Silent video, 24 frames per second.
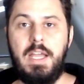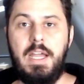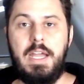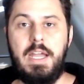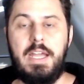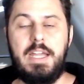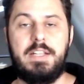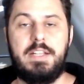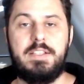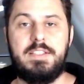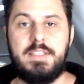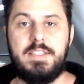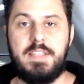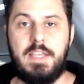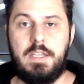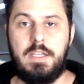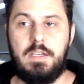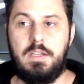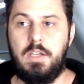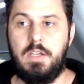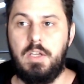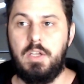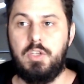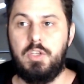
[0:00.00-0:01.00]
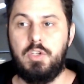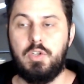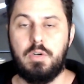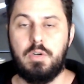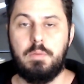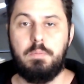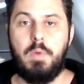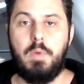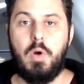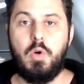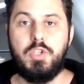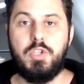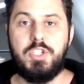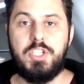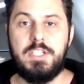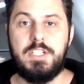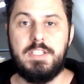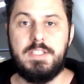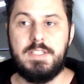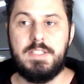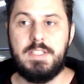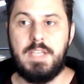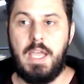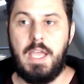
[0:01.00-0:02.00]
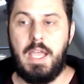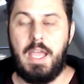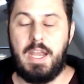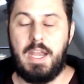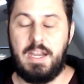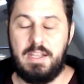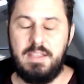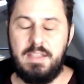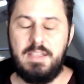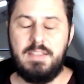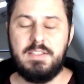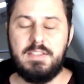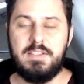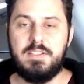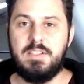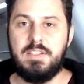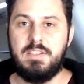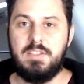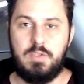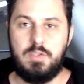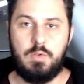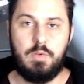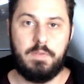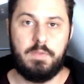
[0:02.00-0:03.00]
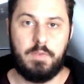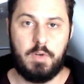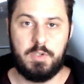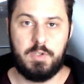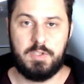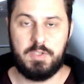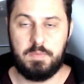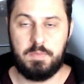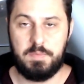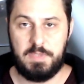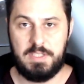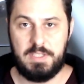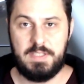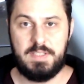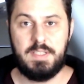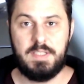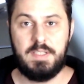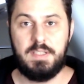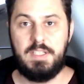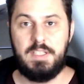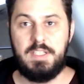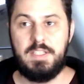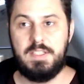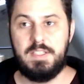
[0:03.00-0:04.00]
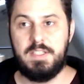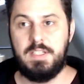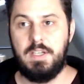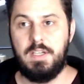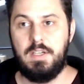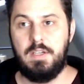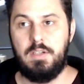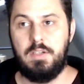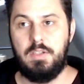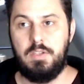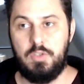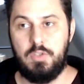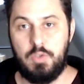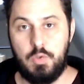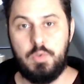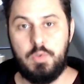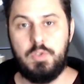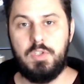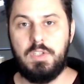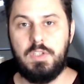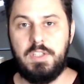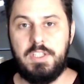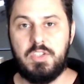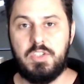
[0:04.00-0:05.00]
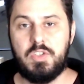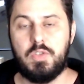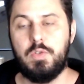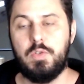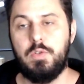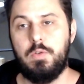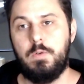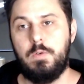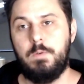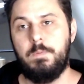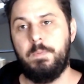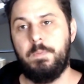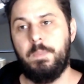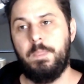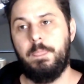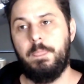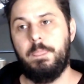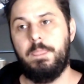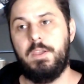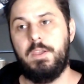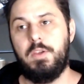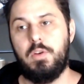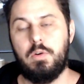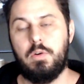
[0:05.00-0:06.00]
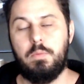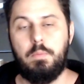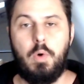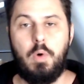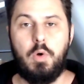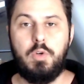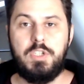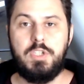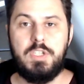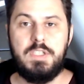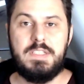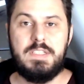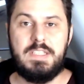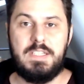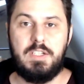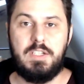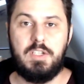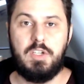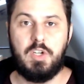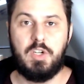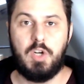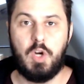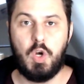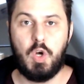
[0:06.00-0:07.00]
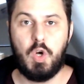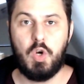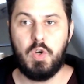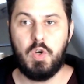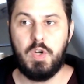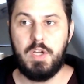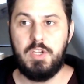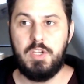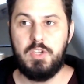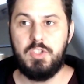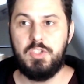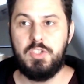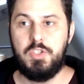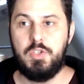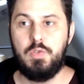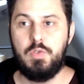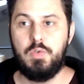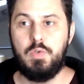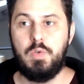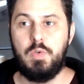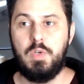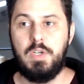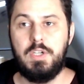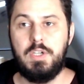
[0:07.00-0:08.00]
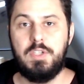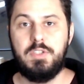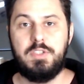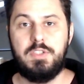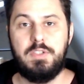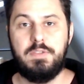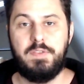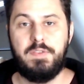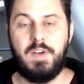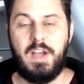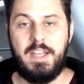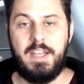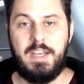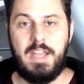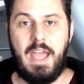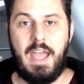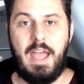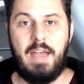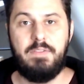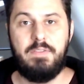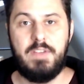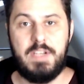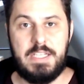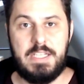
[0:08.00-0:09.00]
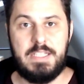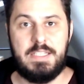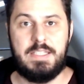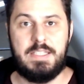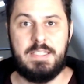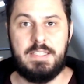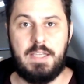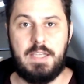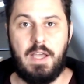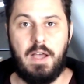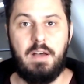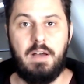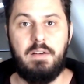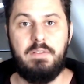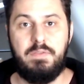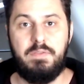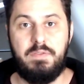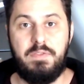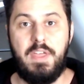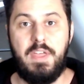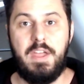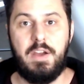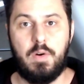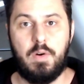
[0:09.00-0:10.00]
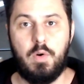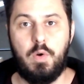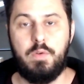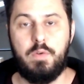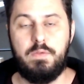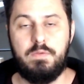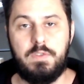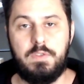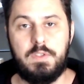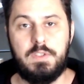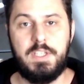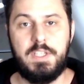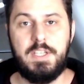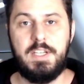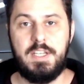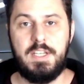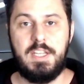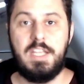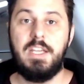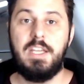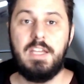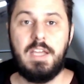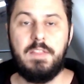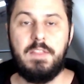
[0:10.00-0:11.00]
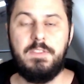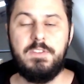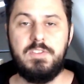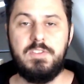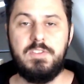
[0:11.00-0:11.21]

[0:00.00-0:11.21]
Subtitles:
It's that your emotions, and I think this is universal, but is at least usually true, that your emotions encourage you to find evidence of their own validity. And this